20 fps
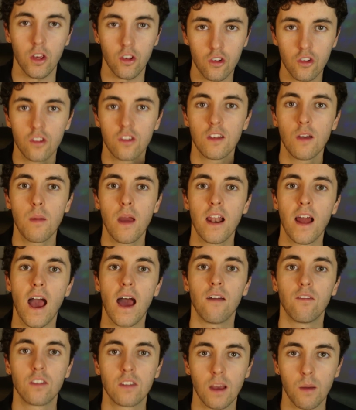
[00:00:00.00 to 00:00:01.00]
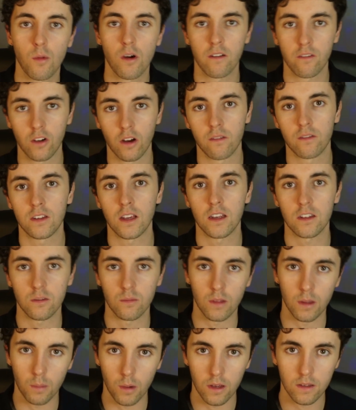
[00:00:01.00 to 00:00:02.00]
should still be able to have somewhat of a conversation
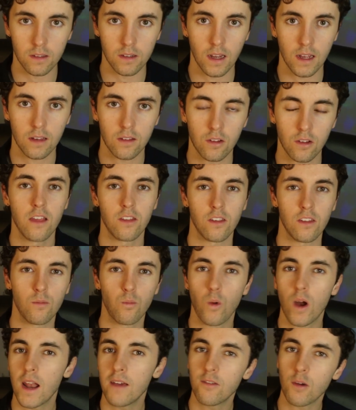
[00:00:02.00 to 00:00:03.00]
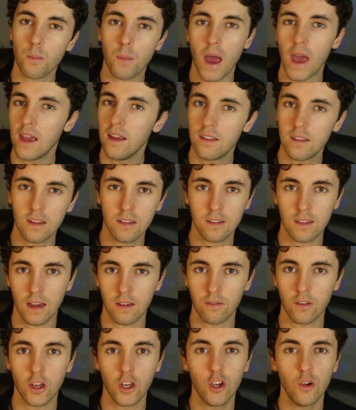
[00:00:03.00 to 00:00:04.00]
with the person next to you. So whatever pace is that
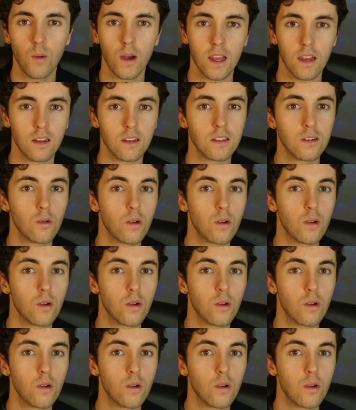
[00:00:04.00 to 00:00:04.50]
for you, where you can still